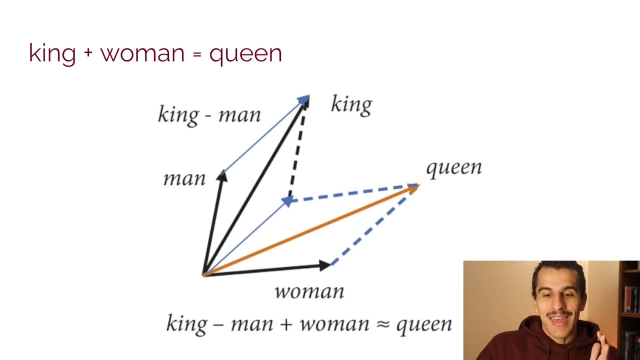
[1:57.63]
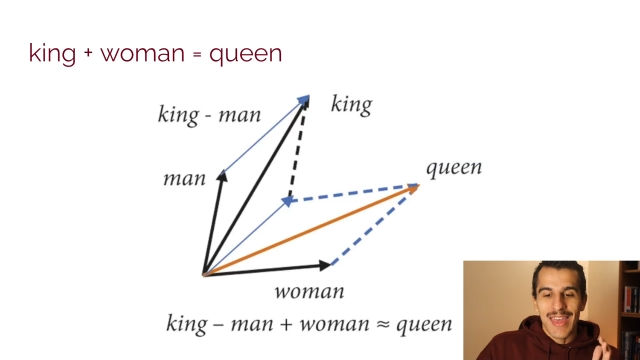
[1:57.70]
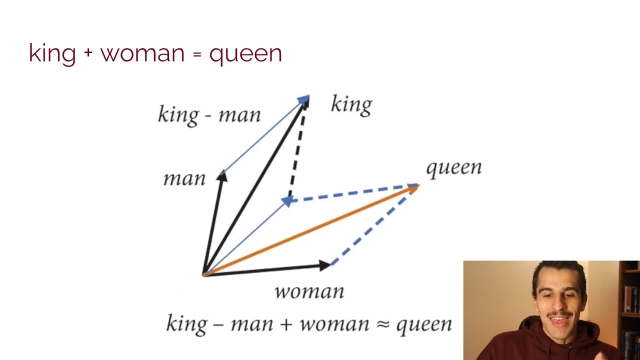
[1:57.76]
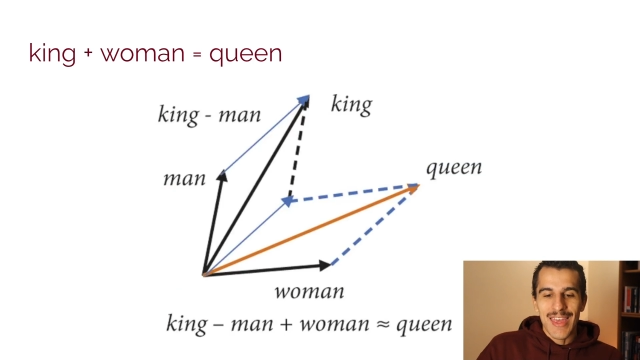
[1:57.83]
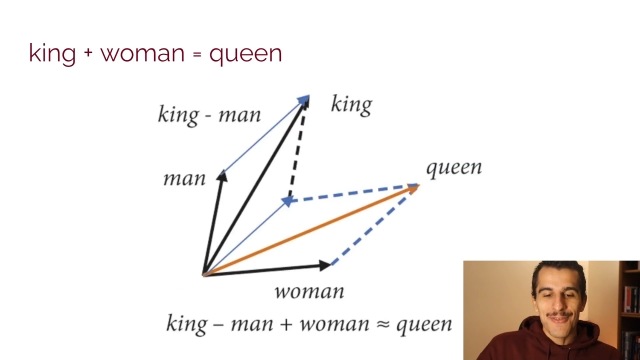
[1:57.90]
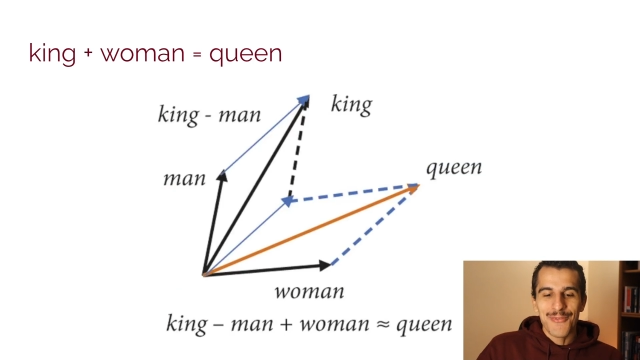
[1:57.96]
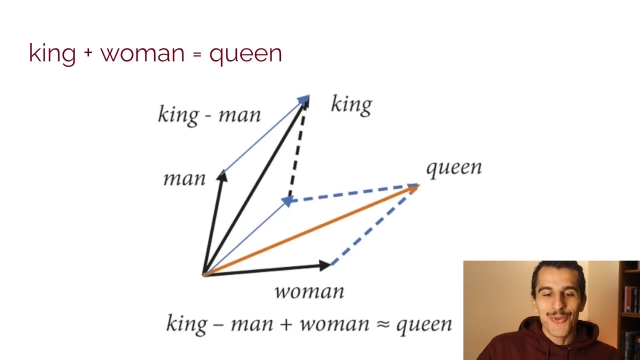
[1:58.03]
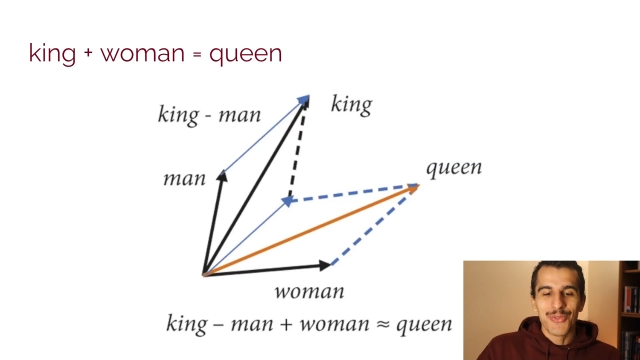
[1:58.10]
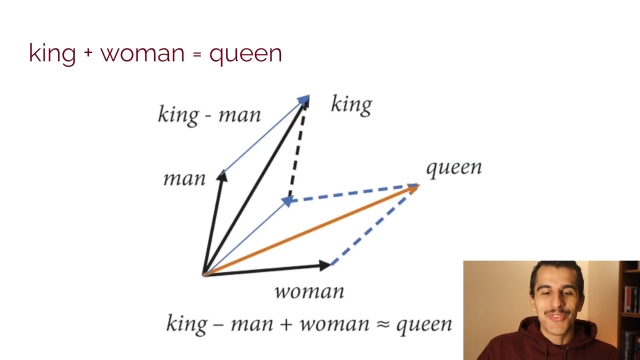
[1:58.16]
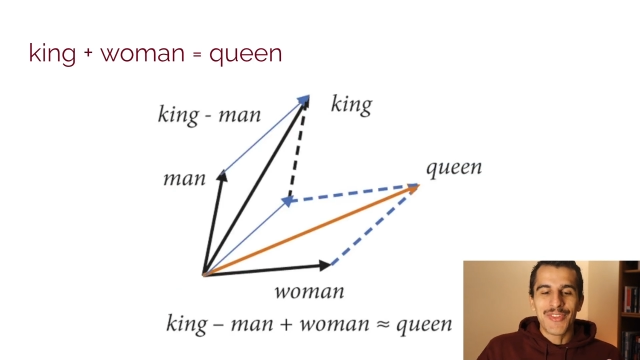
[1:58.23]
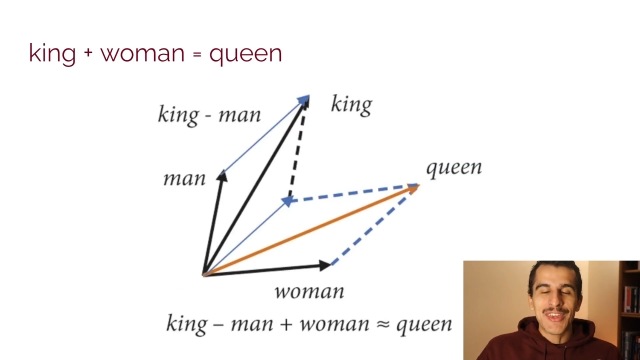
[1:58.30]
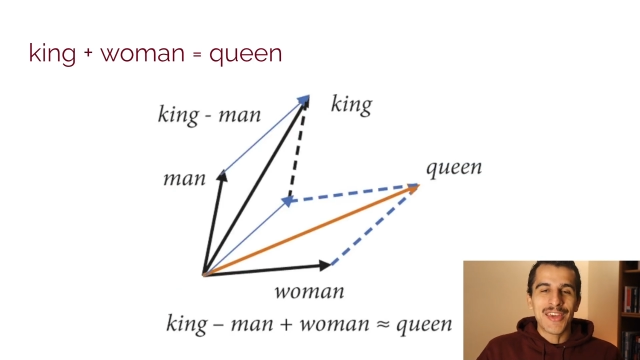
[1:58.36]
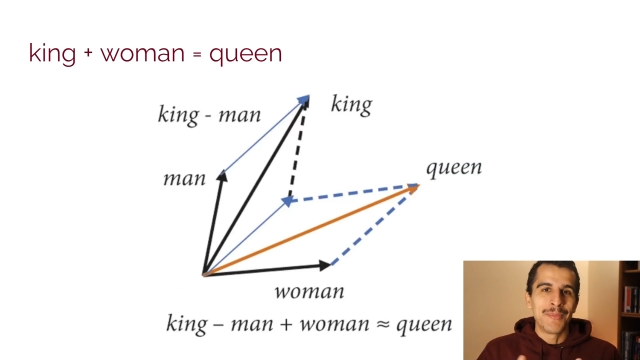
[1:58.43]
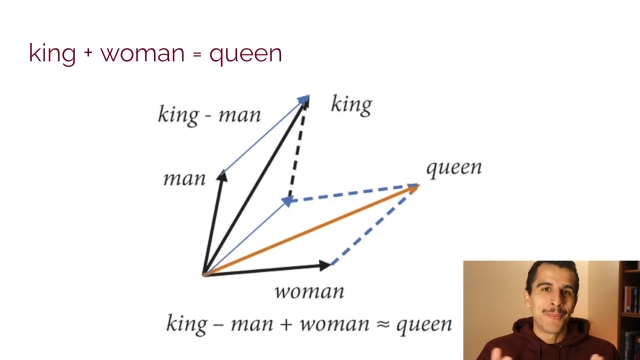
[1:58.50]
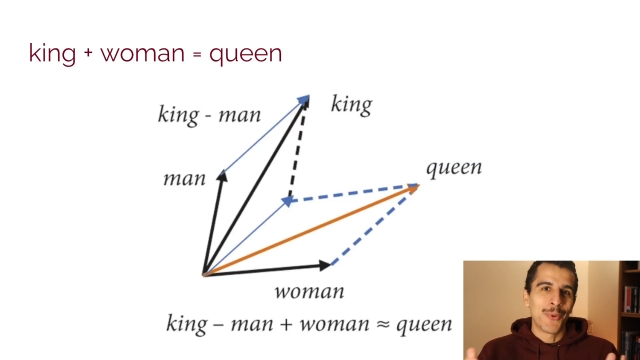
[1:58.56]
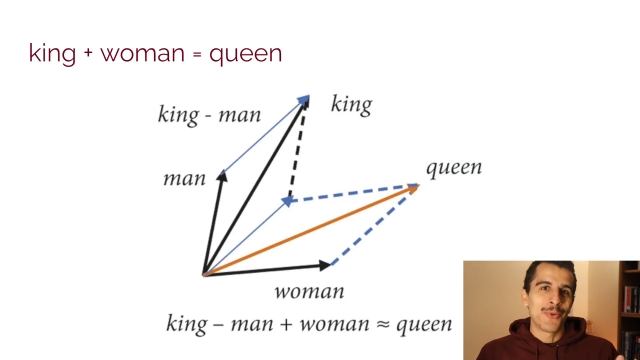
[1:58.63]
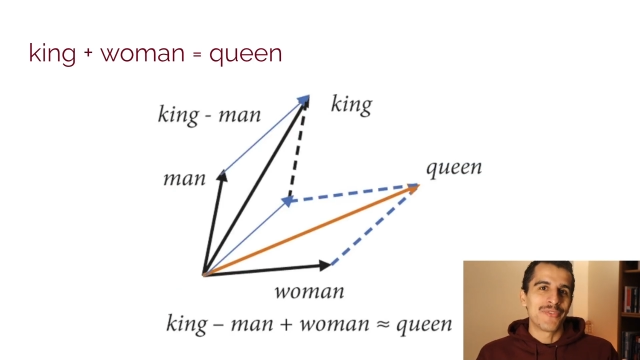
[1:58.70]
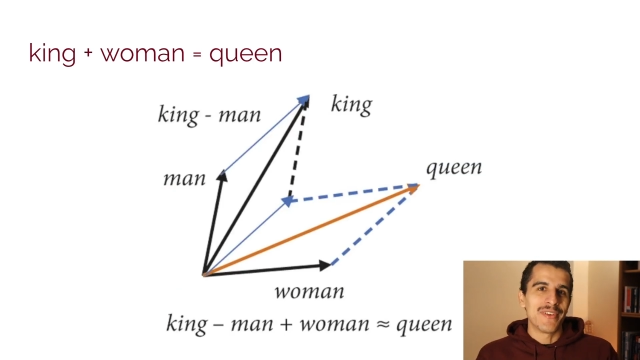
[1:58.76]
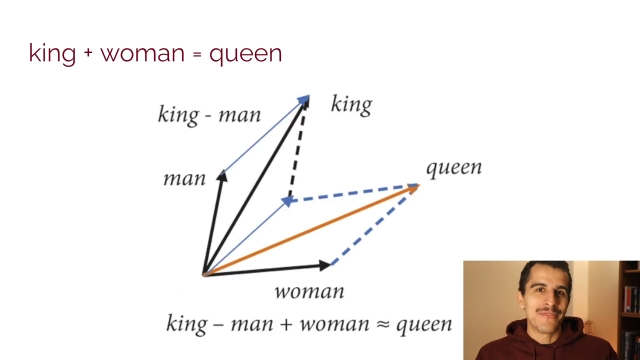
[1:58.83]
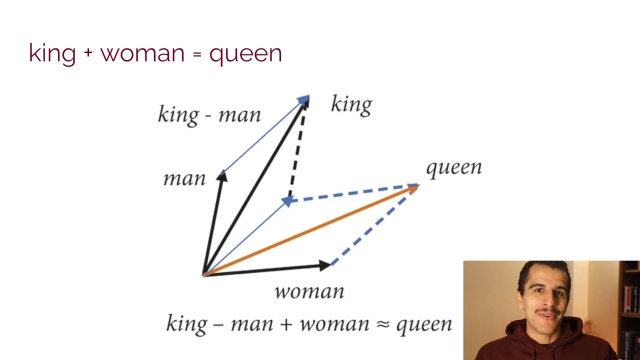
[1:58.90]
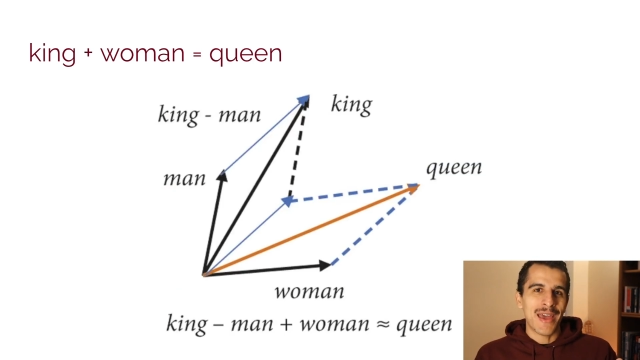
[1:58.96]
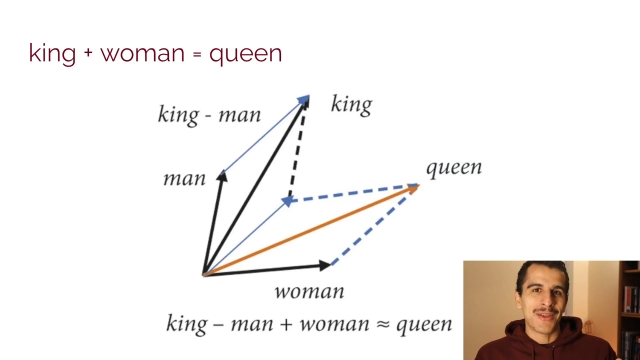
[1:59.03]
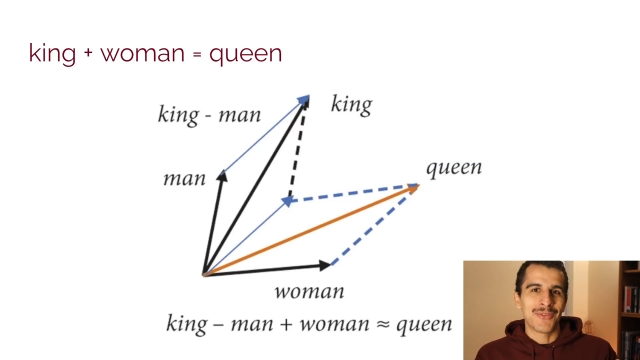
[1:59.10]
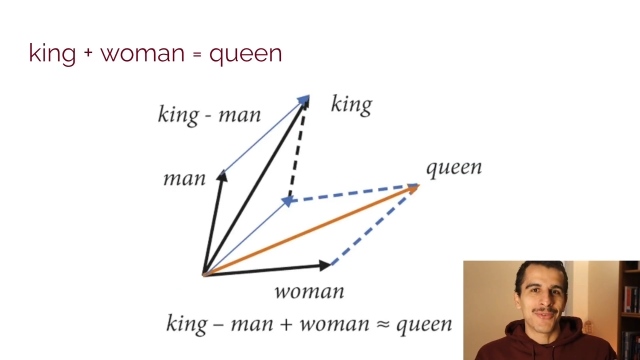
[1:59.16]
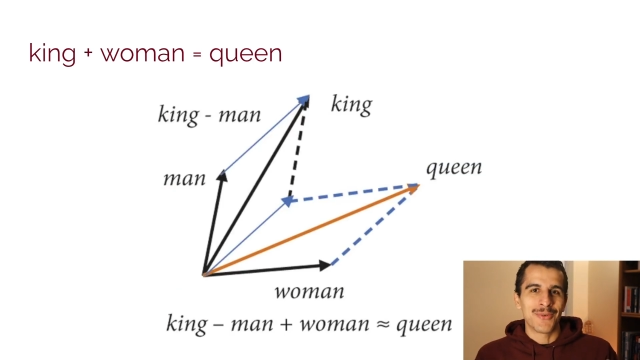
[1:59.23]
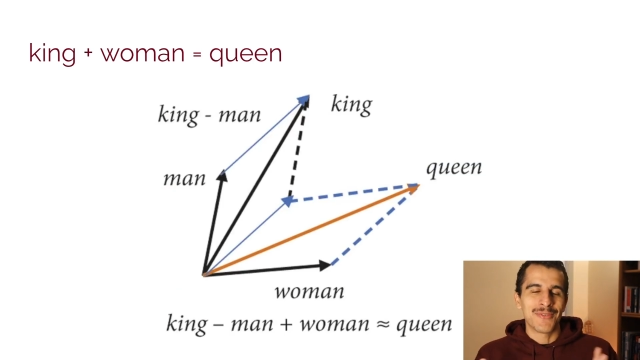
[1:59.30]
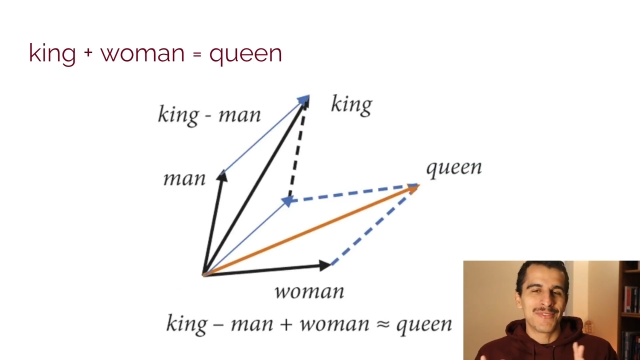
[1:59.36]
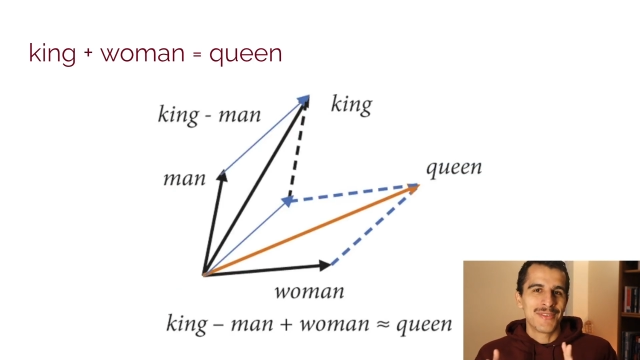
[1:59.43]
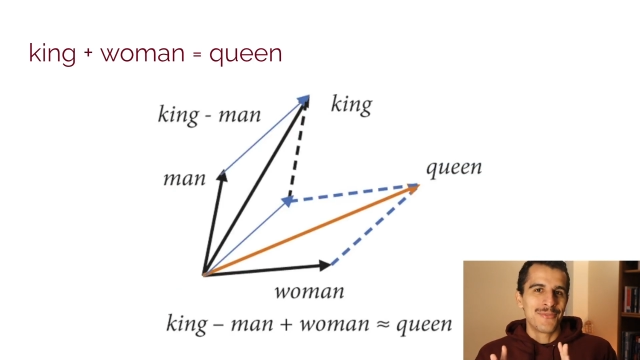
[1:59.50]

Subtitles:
if you decompose the vectors,